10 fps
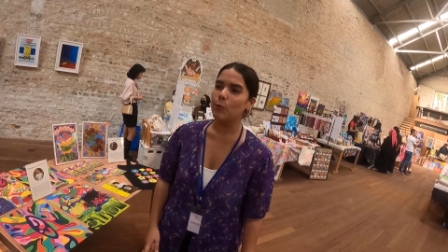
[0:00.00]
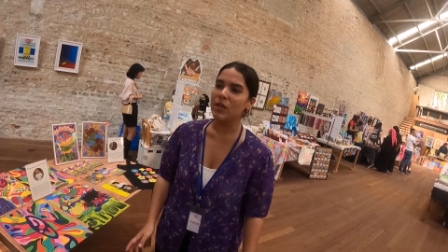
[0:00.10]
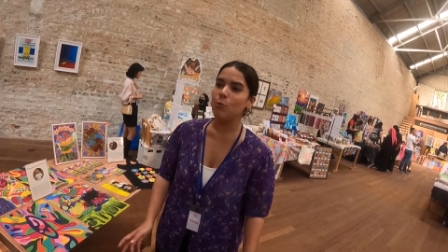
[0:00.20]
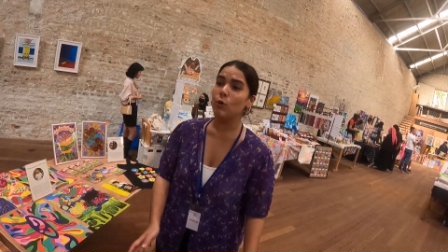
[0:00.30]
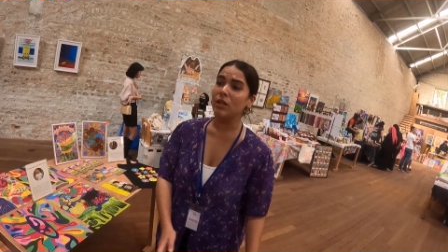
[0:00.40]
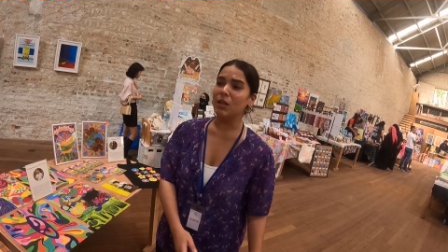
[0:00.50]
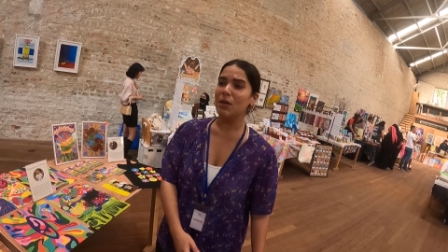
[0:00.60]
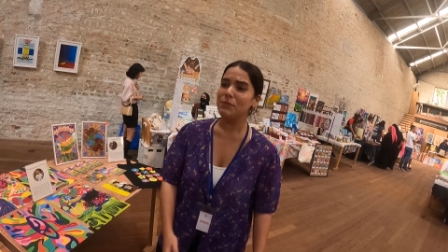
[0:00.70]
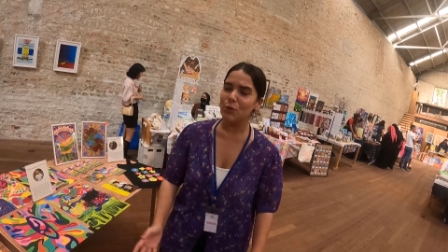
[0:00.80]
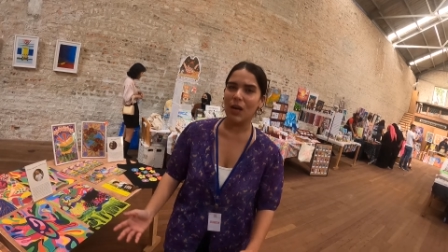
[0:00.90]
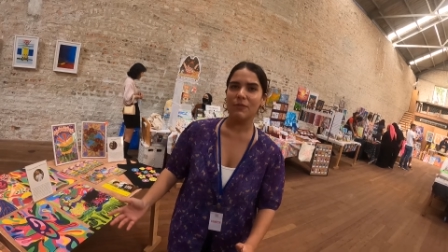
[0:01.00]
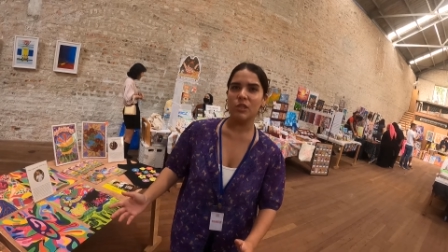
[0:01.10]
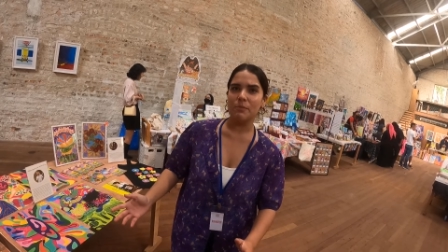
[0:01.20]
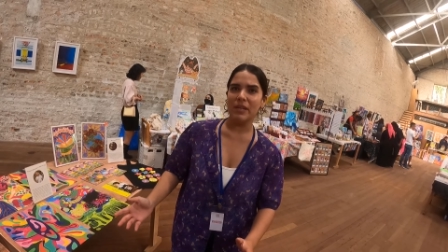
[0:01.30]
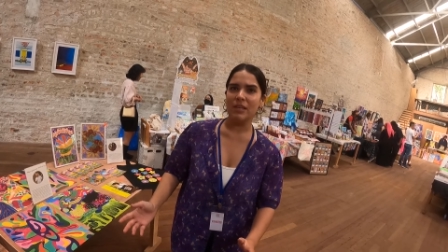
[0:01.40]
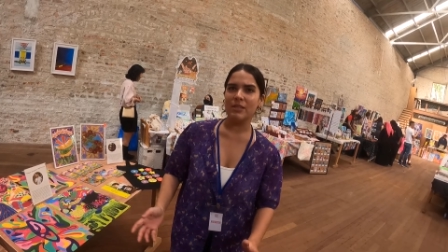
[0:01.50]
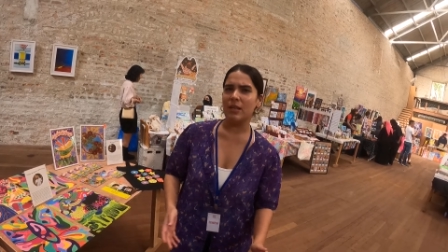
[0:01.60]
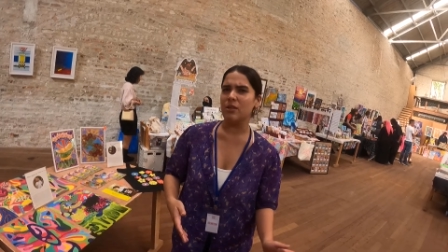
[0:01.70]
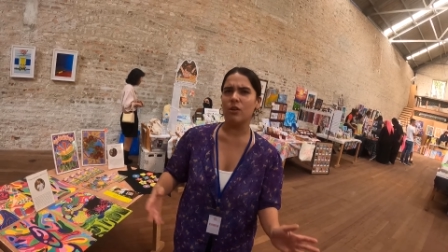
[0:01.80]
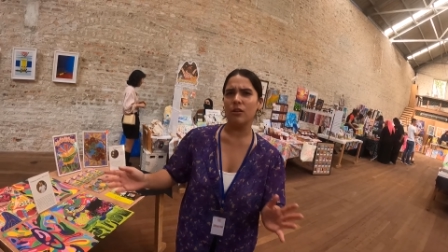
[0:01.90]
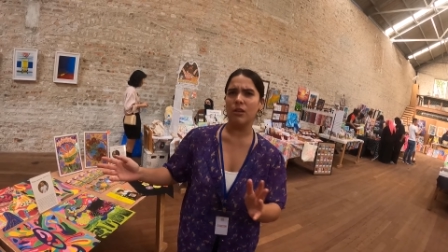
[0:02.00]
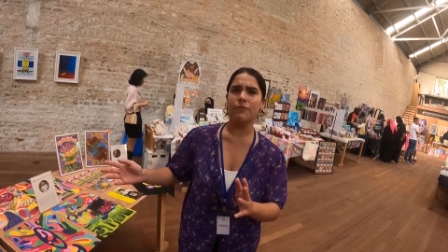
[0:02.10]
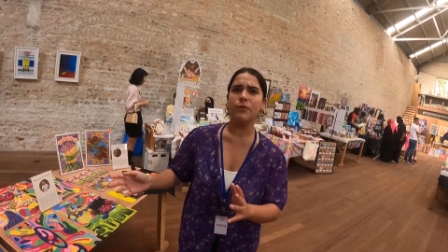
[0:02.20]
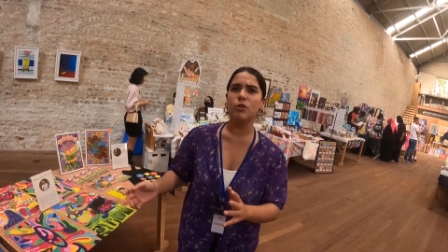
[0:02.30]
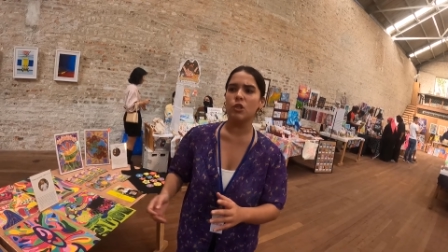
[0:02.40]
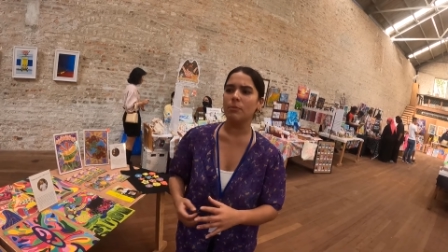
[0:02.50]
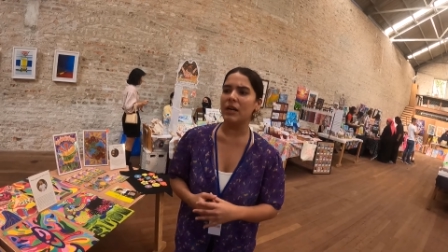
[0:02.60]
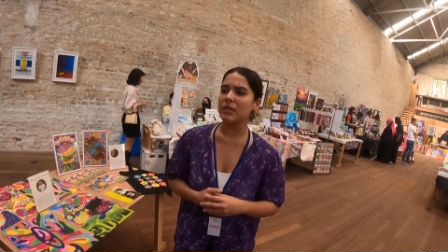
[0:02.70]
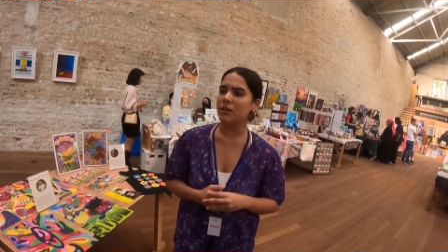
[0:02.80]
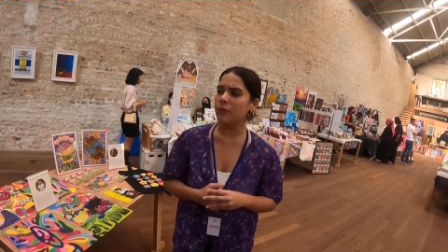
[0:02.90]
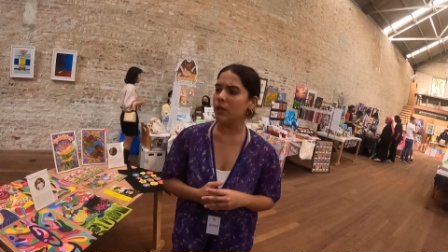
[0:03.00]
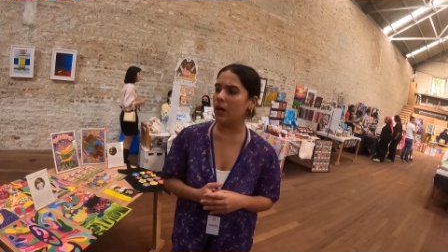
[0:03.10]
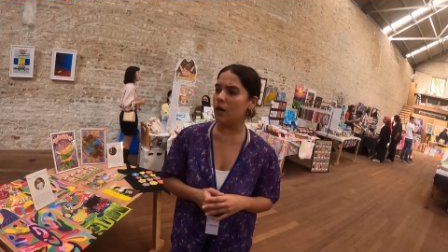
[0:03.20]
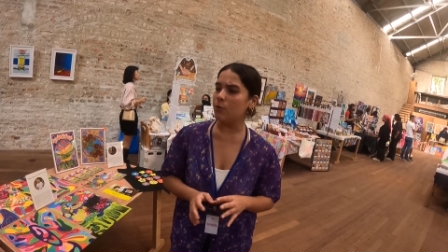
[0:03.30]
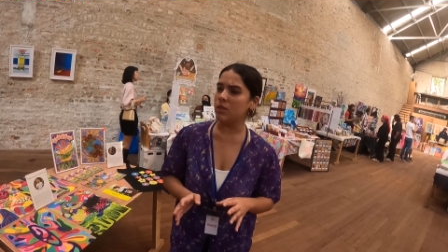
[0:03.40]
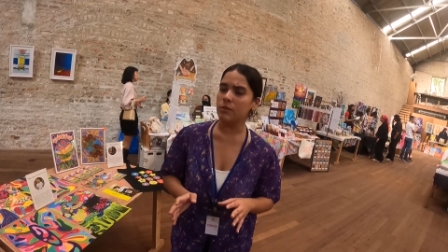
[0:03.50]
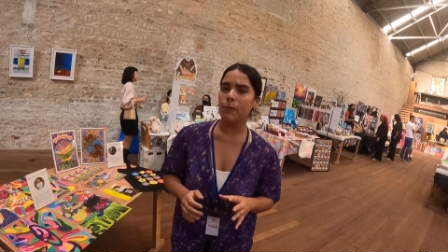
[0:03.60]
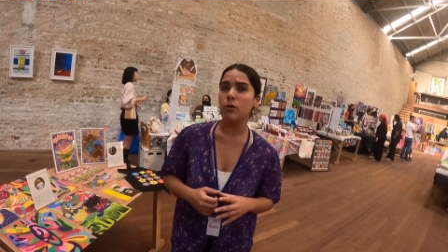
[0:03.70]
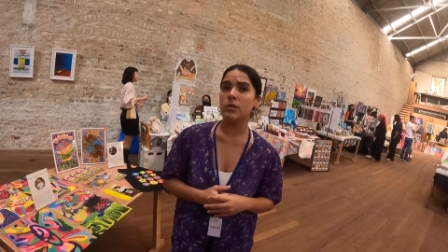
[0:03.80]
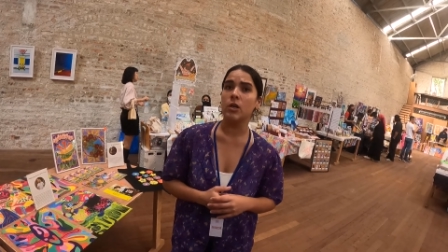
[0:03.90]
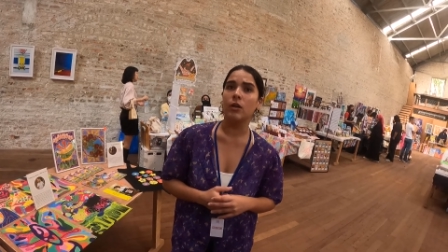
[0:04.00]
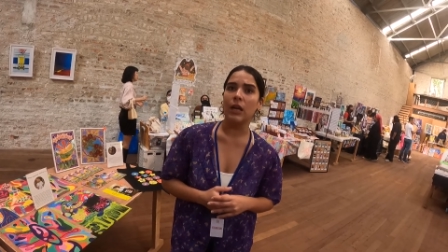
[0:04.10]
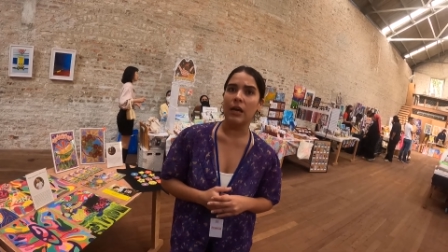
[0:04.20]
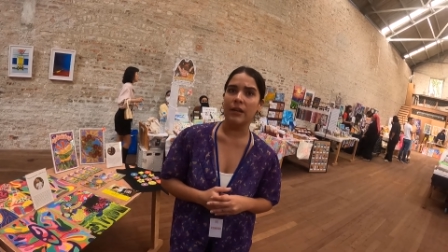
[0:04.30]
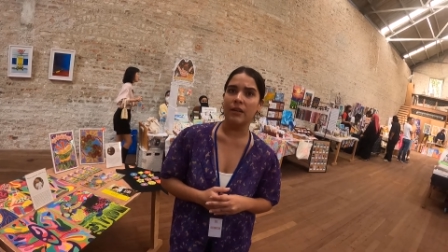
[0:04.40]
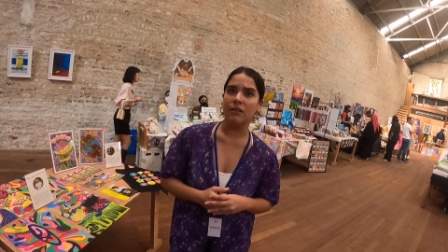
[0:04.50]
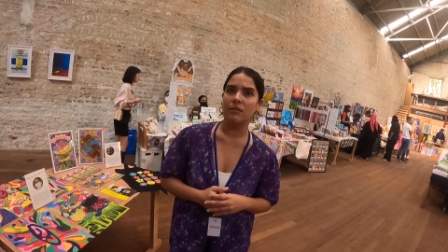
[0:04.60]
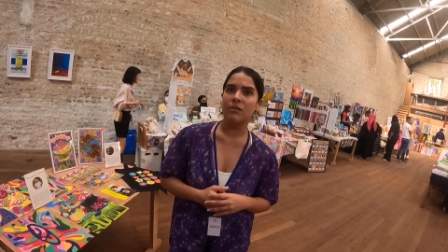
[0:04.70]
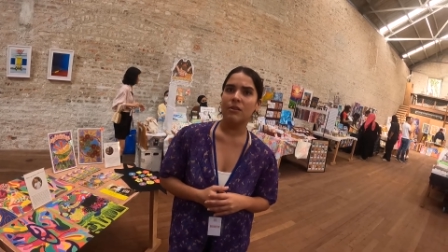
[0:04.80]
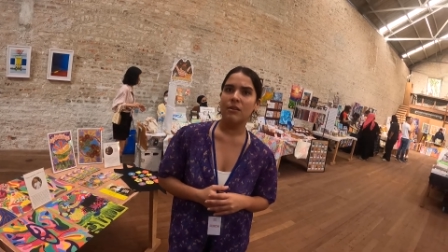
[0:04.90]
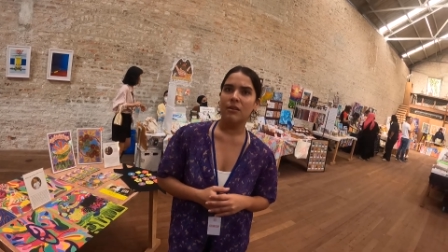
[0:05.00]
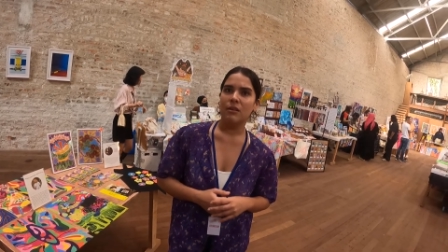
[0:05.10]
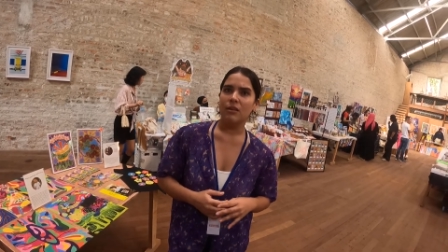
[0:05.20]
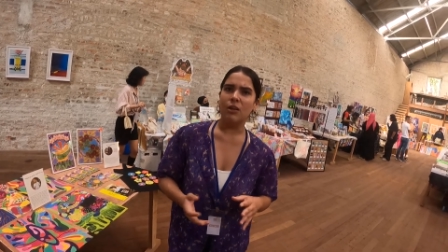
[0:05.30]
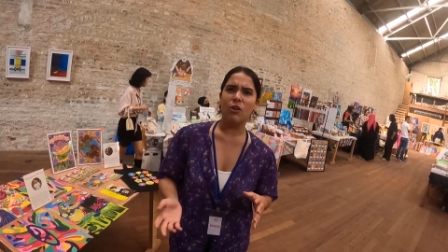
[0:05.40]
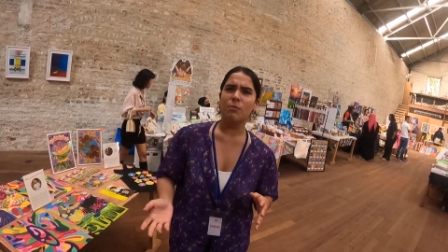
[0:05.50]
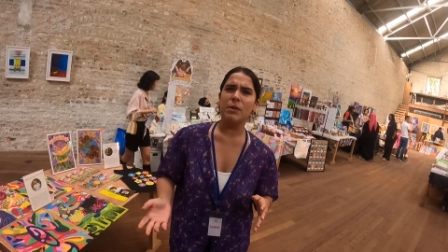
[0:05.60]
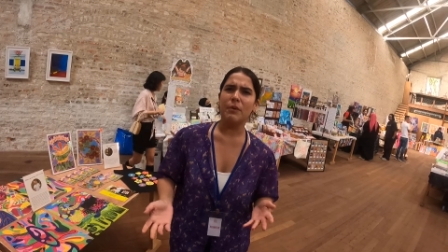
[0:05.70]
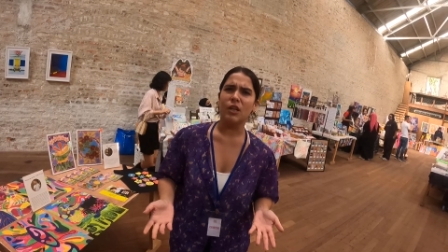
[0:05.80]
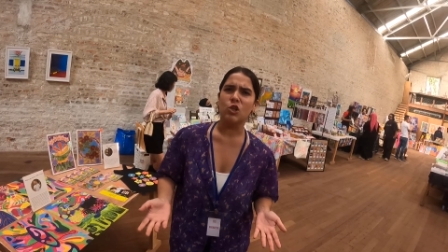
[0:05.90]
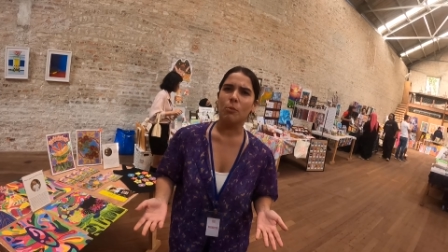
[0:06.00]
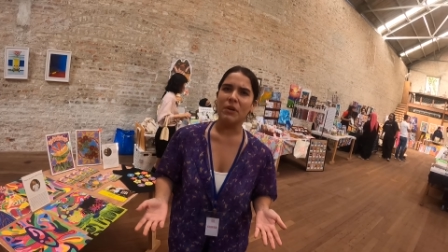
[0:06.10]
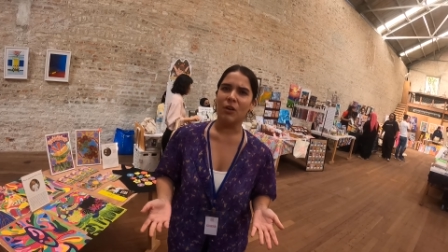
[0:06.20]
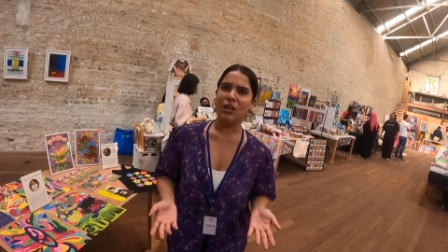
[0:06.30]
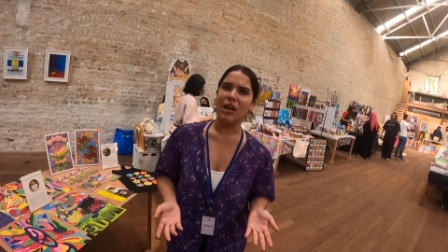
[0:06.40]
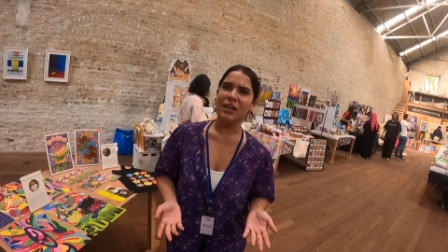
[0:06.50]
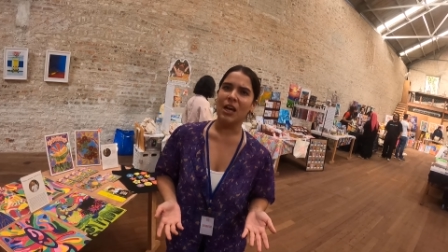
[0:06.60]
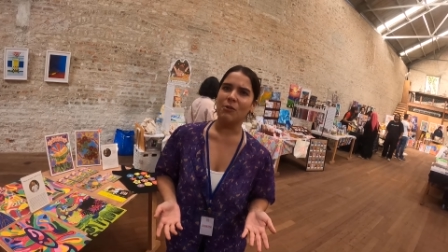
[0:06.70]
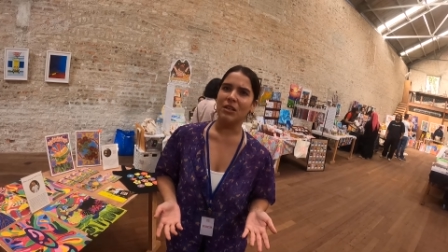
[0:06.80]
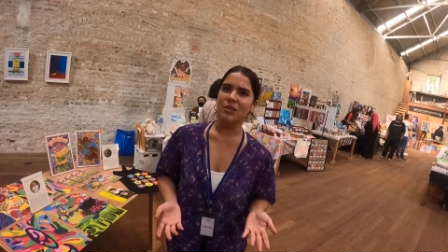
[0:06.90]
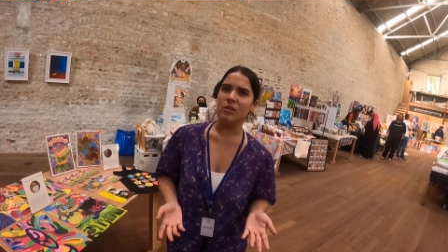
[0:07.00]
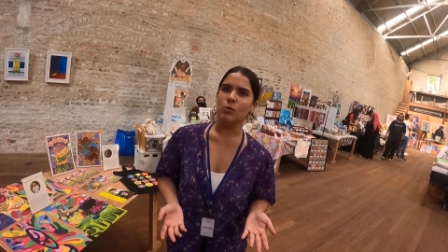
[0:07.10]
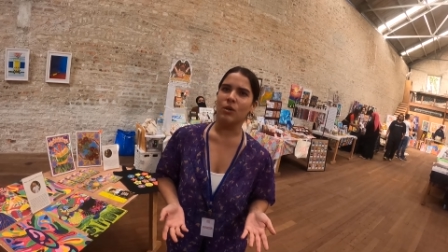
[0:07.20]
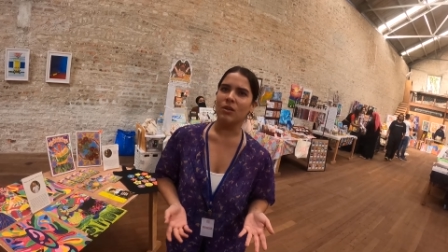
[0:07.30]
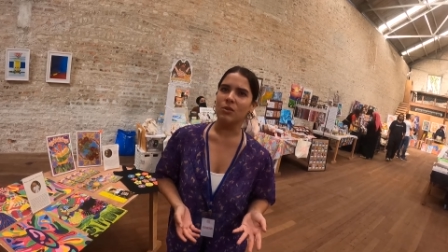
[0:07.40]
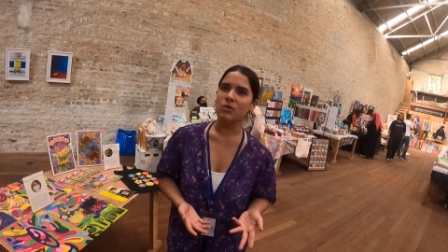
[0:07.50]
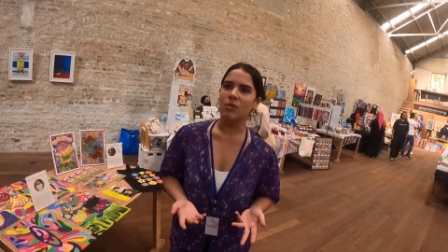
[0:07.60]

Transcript: We would love to have a space, like you know, in the future. But I think for now we're just focusing online, and a lot of people are shopping online nowadays as well. Absolutely.